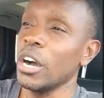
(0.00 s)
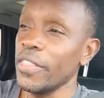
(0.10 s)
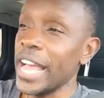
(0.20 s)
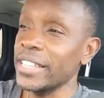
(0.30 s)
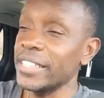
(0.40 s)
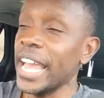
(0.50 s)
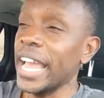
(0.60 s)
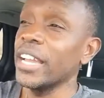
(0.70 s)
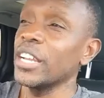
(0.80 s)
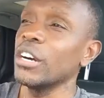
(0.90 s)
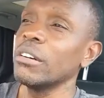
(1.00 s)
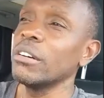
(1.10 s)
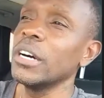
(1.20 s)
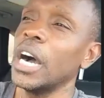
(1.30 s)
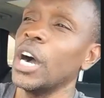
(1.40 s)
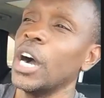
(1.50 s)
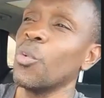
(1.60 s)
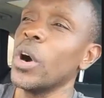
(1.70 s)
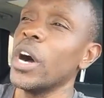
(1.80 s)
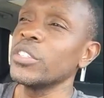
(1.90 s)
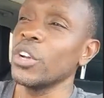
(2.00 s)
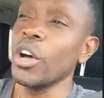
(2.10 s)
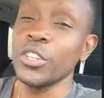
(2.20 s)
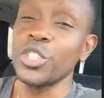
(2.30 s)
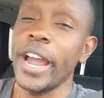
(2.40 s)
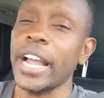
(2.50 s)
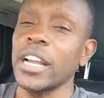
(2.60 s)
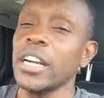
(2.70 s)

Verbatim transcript: that day uh, was on the track,